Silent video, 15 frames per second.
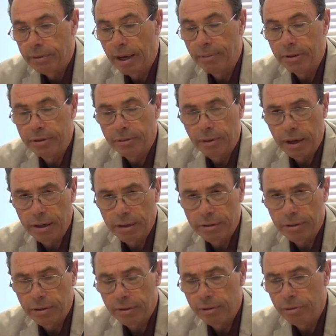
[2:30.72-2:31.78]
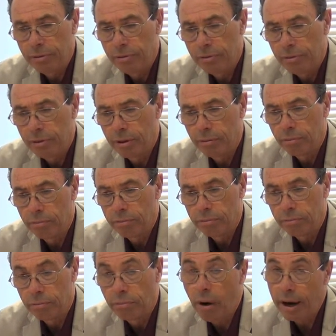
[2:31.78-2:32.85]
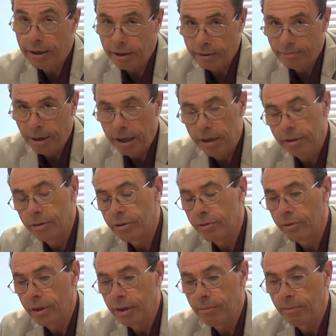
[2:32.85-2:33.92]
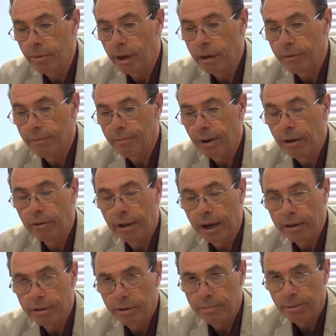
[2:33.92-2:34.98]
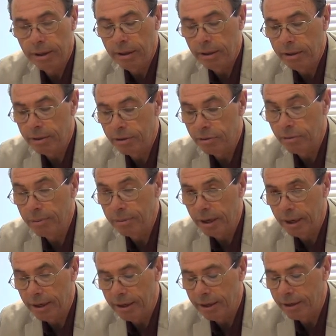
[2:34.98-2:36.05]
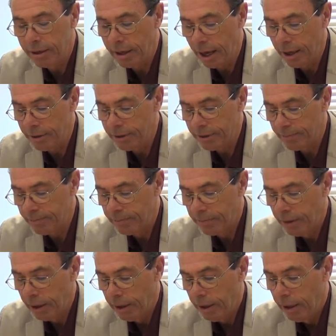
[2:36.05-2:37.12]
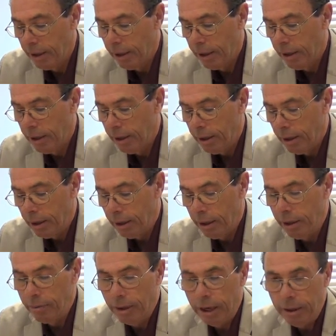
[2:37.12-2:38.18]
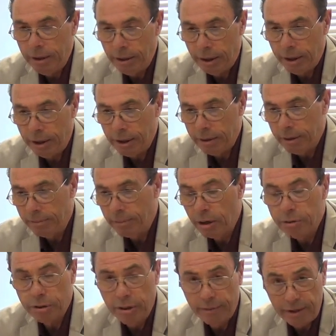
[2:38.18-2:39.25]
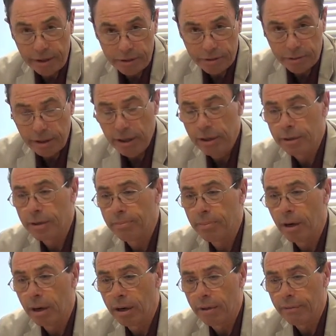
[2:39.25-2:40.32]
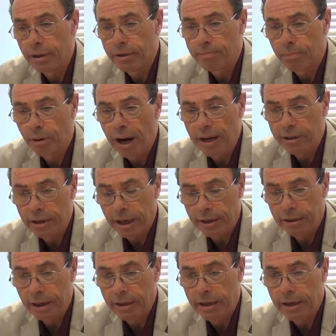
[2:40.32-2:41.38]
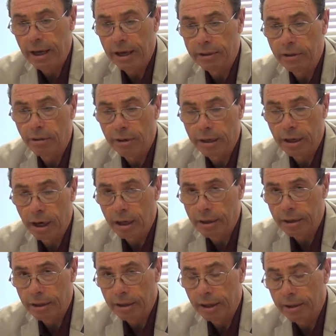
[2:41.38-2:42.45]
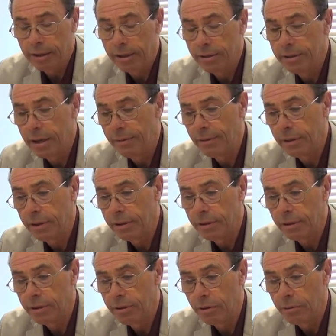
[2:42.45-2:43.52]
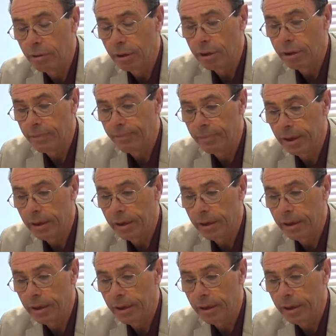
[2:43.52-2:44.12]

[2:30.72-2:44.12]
demonstrated to the white mainstream what it felt like to be discriminated against. Anyway, The Motion of History is a part of this project that he had going on in the 1970s in Newark,